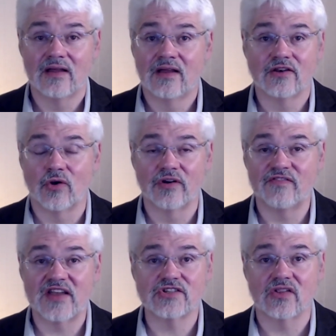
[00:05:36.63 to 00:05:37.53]
don't
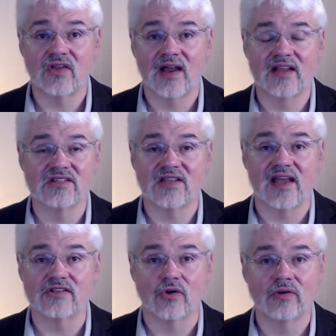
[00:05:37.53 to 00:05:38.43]
invest in the United
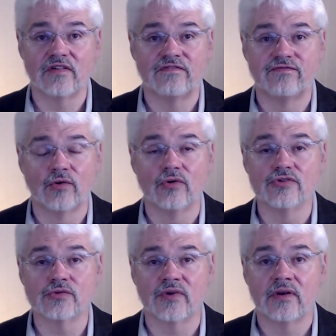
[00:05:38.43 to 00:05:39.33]
States. Only
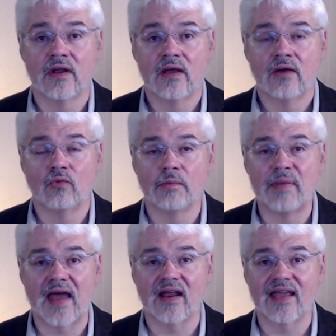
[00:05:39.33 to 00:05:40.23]
fools would
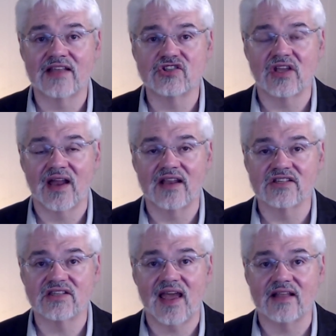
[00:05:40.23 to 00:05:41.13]
bet against the United
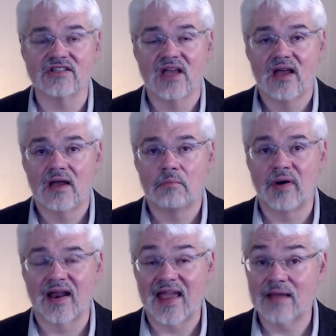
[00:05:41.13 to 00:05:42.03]
States.
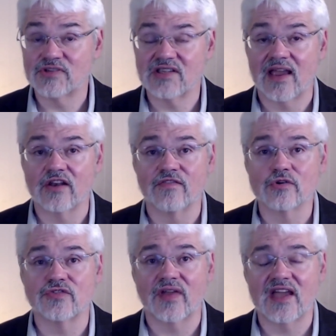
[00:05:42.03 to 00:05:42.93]
But I am saying
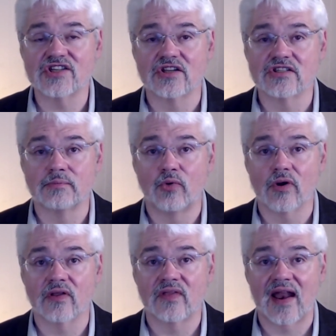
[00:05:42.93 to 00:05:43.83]
diversification is
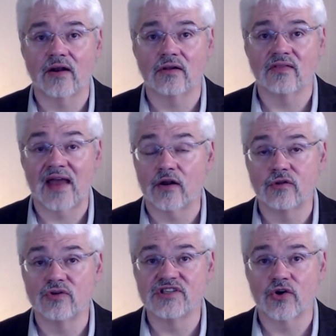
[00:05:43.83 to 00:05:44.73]
important, and that
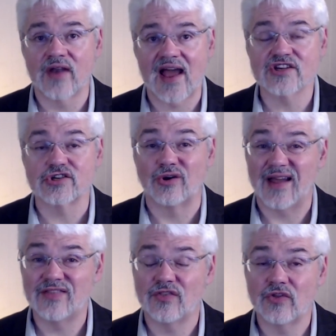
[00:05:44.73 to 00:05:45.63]
includes international,
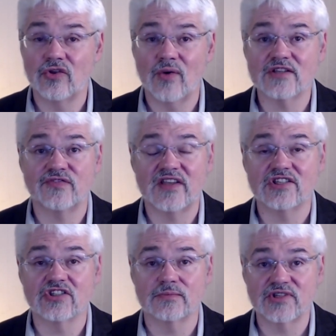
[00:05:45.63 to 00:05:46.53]
and that the U.S.
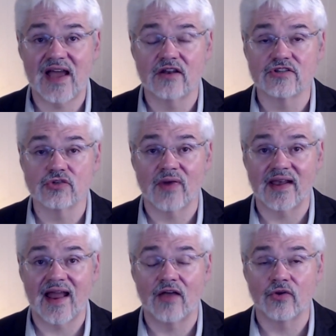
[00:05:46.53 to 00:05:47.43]
faces some challenges right
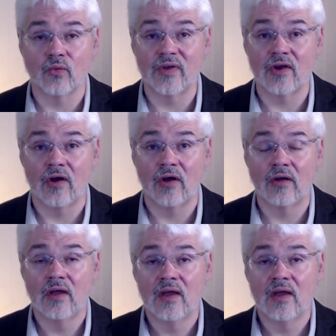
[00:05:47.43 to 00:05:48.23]
now that we all